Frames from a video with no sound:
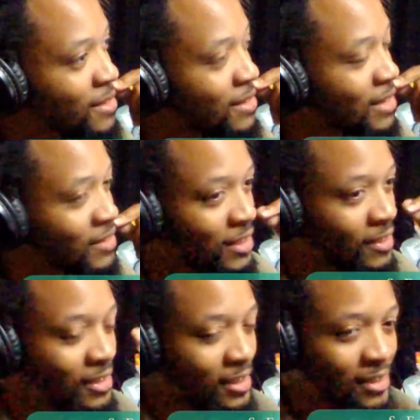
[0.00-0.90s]
Cav
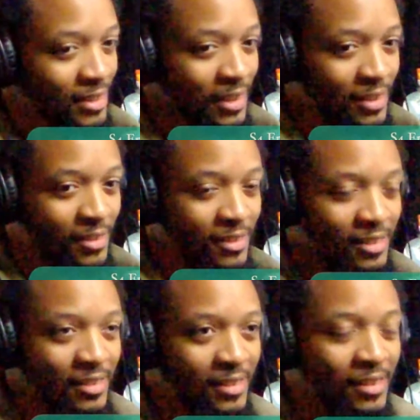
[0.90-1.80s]
Scouts 19 Deltas.
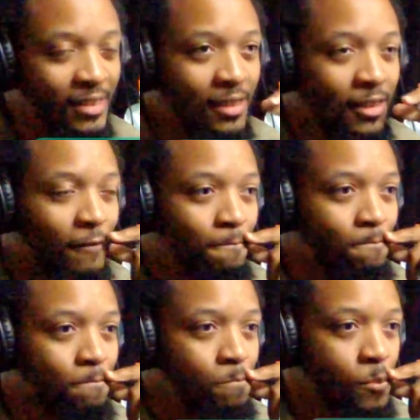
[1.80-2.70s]
I
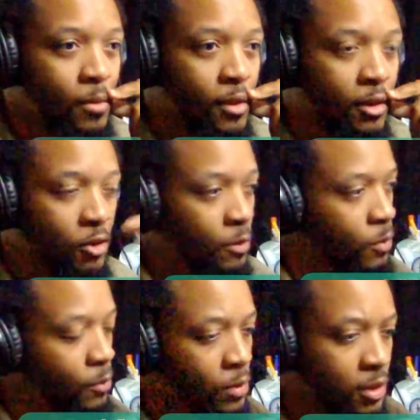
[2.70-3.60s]

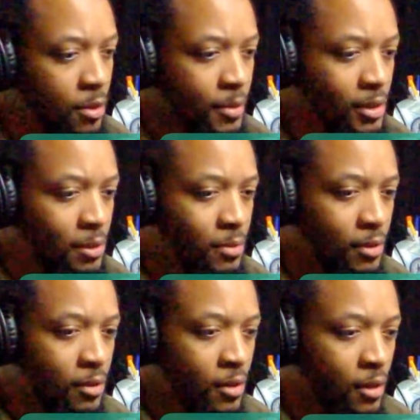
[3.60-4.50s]
wanted to be
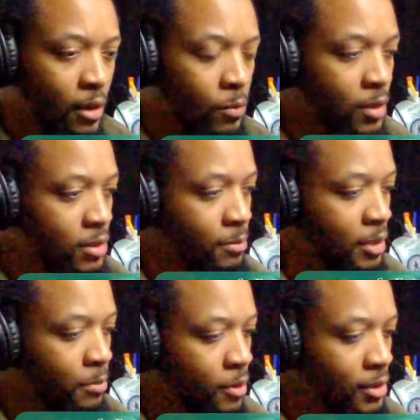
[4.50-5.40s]
I wanted to be
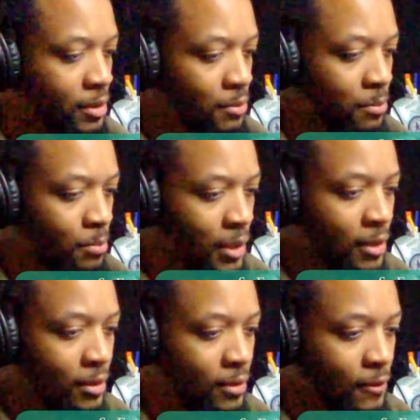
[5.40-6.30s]
a part of something
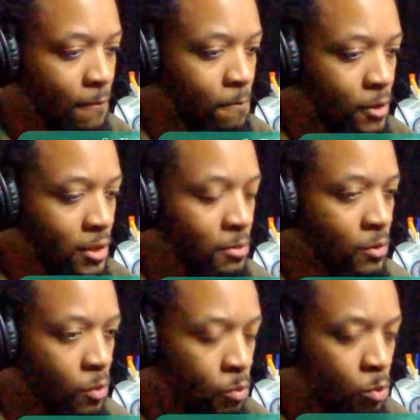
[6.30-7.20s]
bigger,
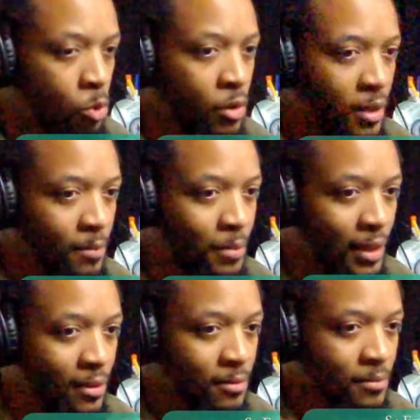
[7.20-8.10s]
something with more
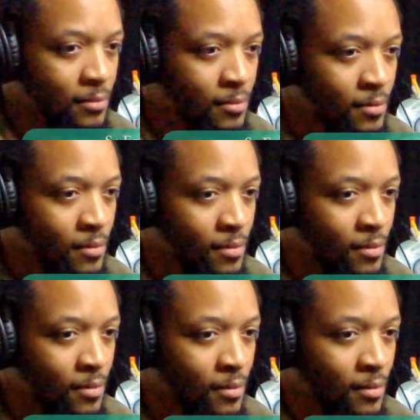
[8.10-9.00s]
impact.
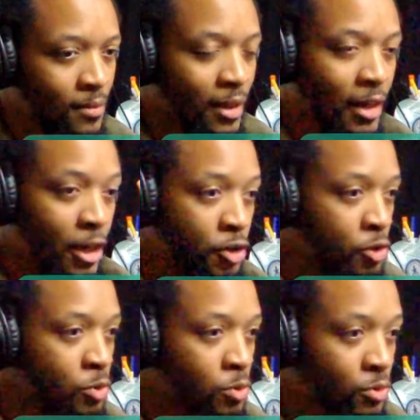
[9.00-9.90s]
And I
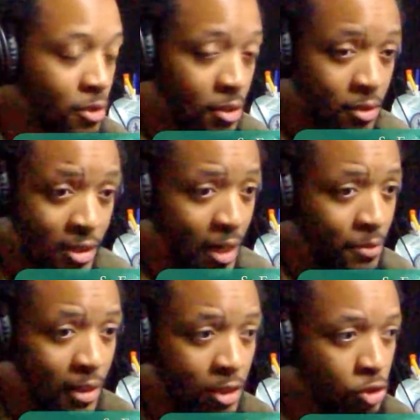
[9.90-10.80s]
knew the job
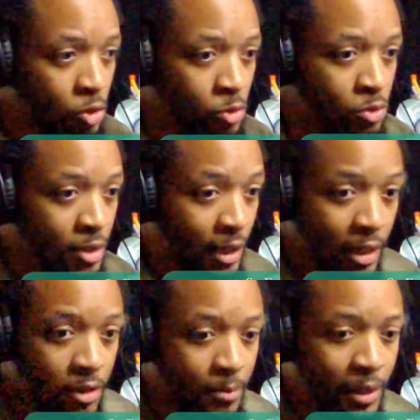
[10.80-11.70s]
that I chose that I
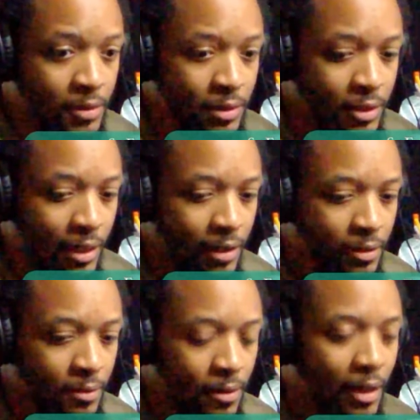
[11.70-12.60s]
could possibly die.
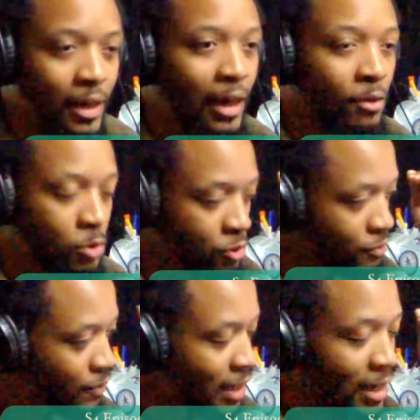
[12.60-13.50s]
And that I was
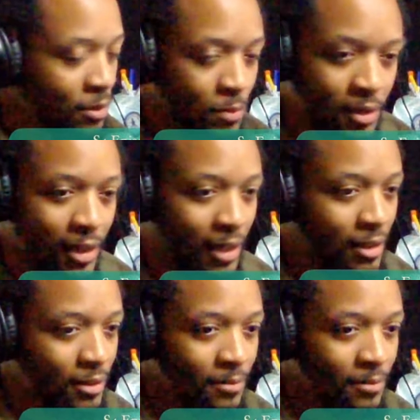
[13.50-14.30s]
fine with that.